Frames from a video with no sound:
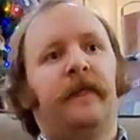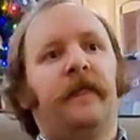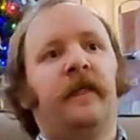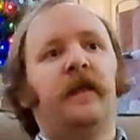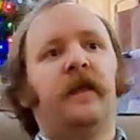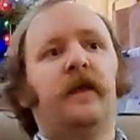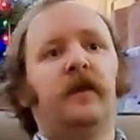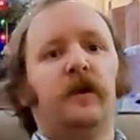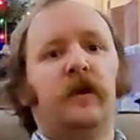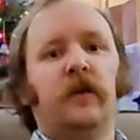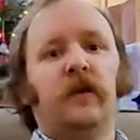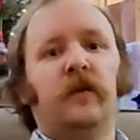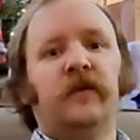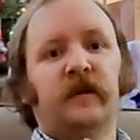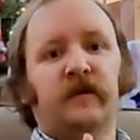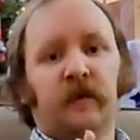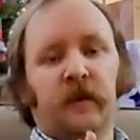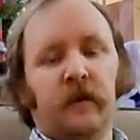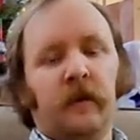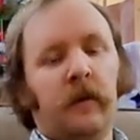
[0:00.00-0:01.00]
the use
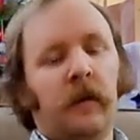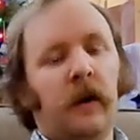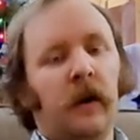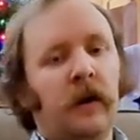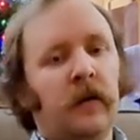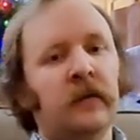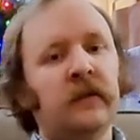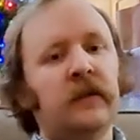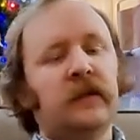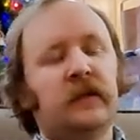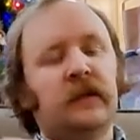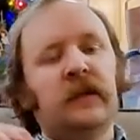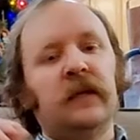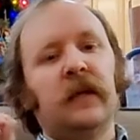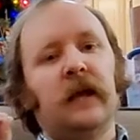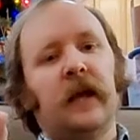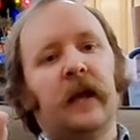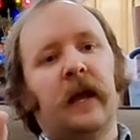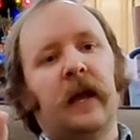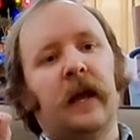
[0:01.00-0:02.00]
of the malts
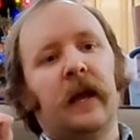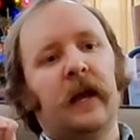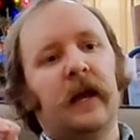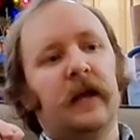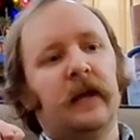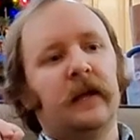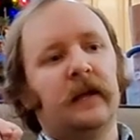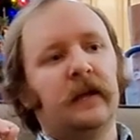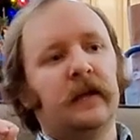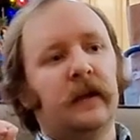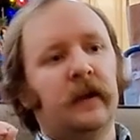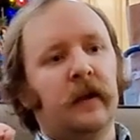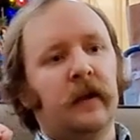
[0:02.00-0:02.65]
and